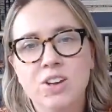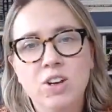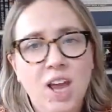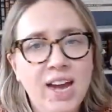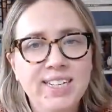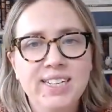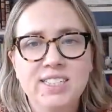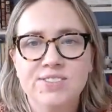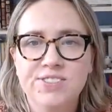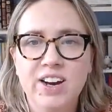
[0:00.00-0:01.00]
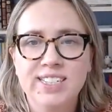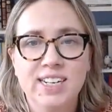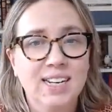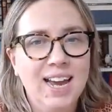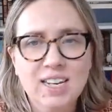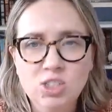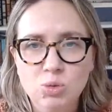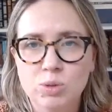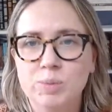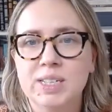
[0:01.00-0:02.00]
you're likely to find a large
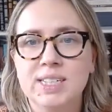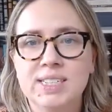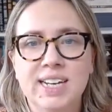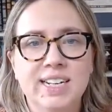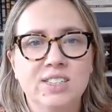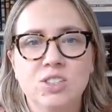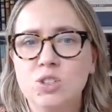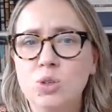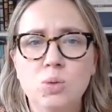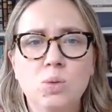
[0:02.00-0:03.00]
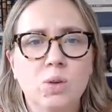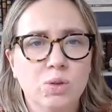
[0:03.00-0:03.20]
room that contains two or